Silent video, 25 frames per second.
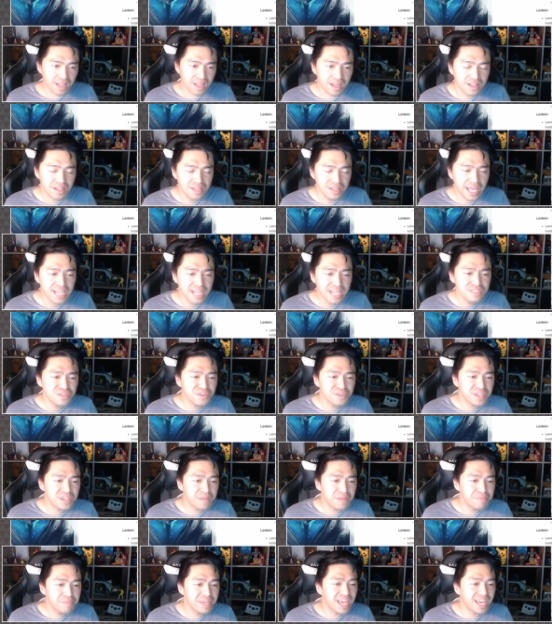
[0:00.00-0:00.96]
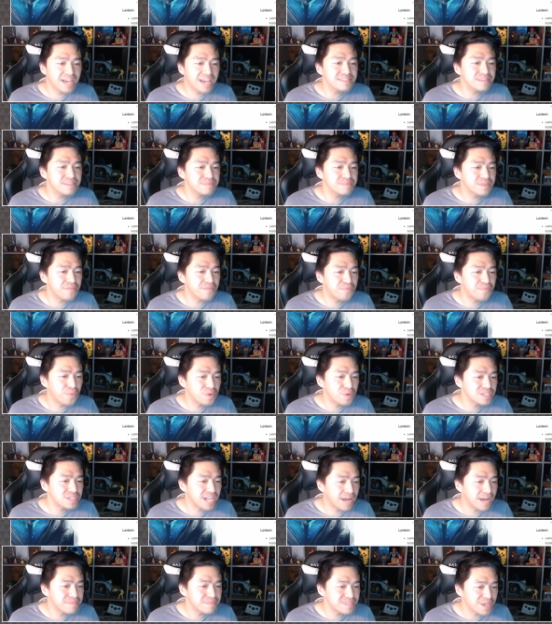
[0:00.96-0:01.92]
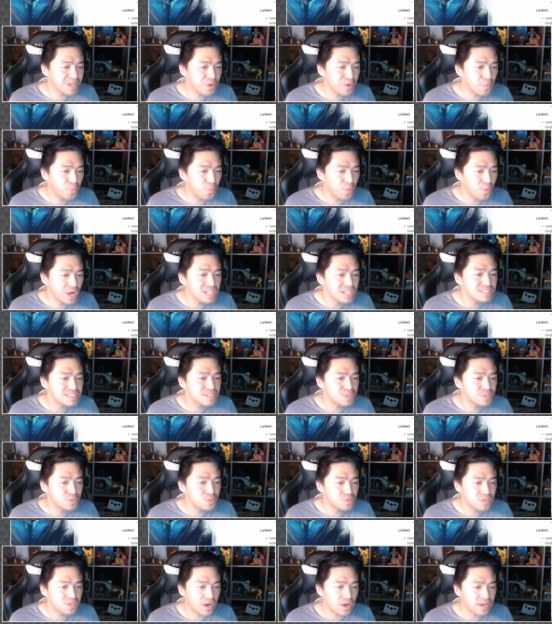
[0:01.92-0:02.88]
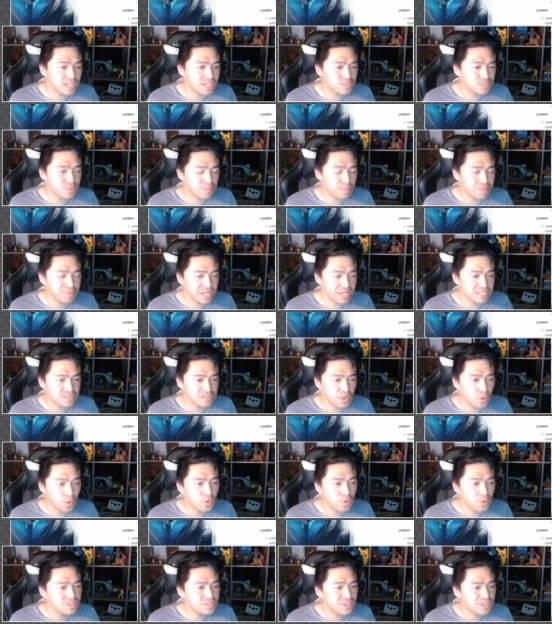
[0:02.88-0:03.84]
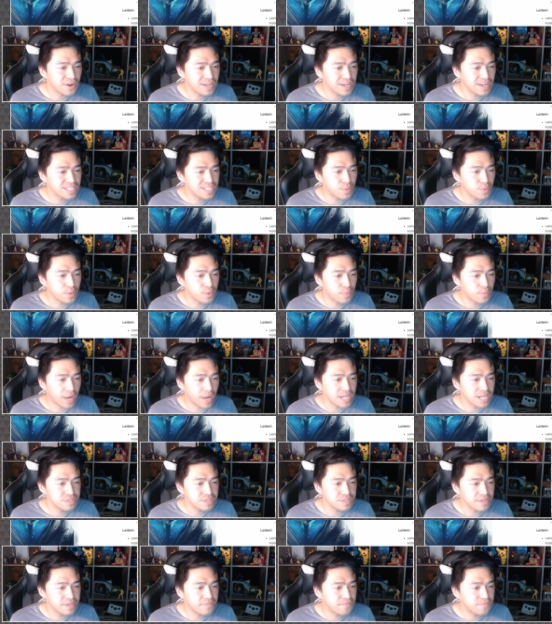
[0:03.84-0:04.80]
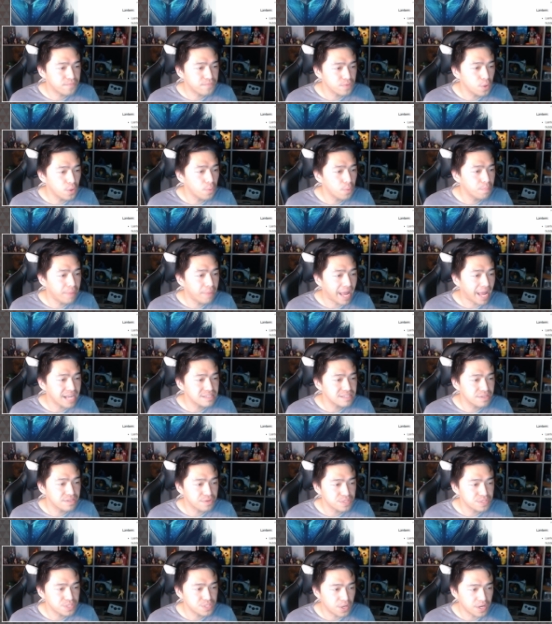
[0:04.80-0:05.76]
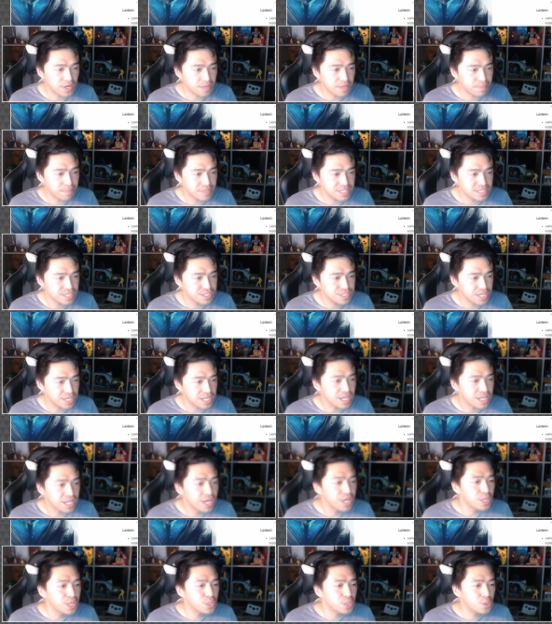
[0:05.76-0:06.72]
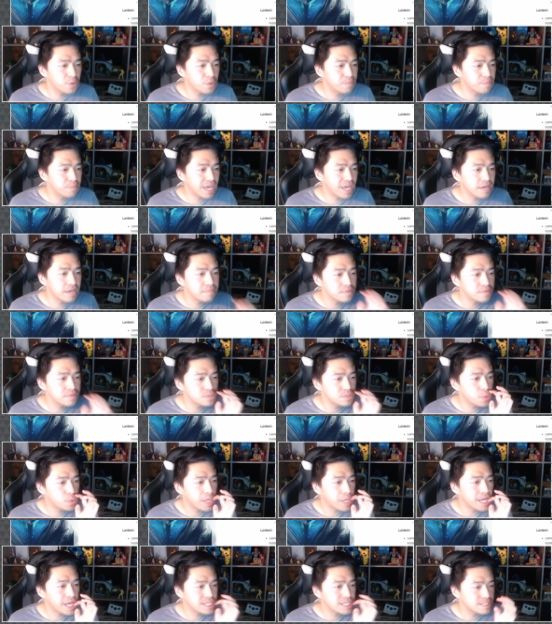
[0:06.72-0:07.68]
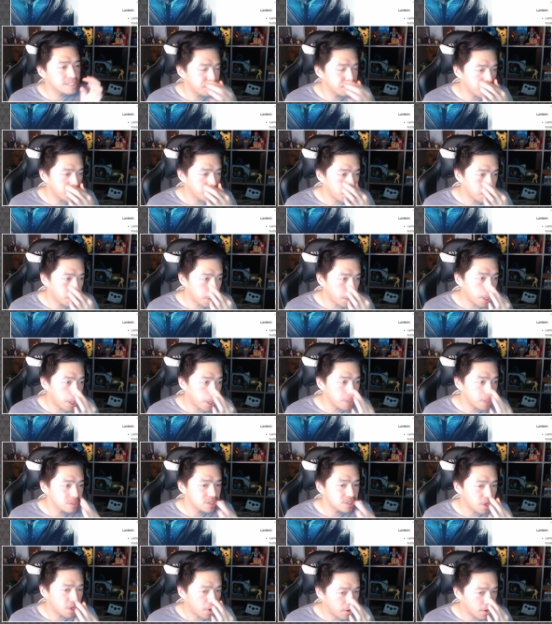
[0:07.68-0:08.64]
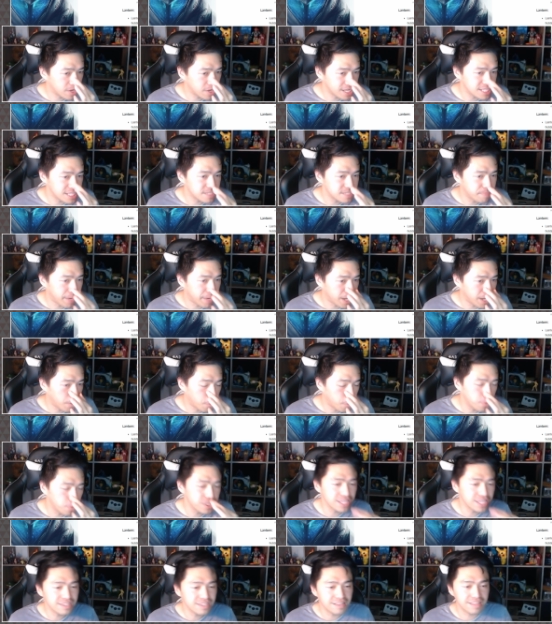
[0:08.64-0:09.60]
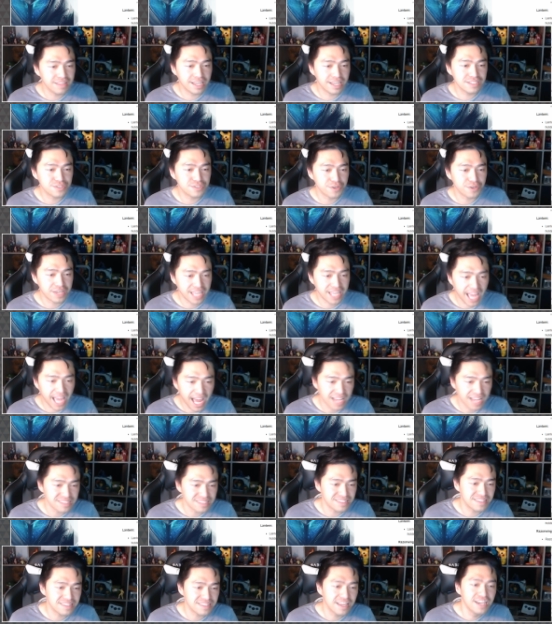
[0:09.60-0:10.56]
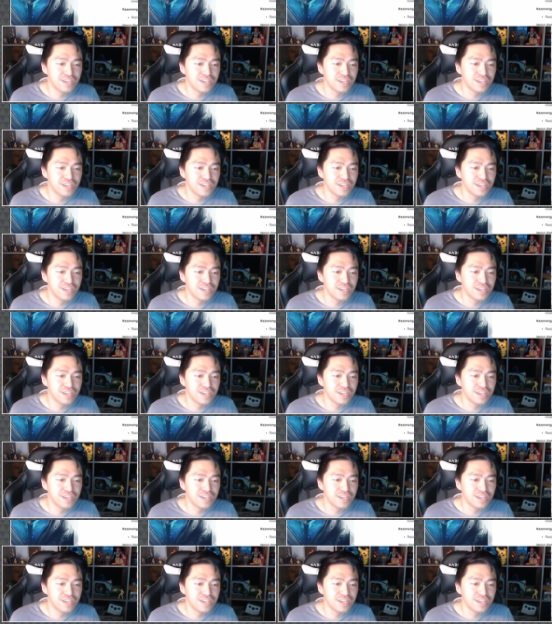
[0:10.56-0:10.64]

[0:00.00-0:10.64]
Lantern can be cast up to four times at once. New targets replace old. Targets will gradually float back to their starting position. You will be able to explode all targets by holding the lantern cast.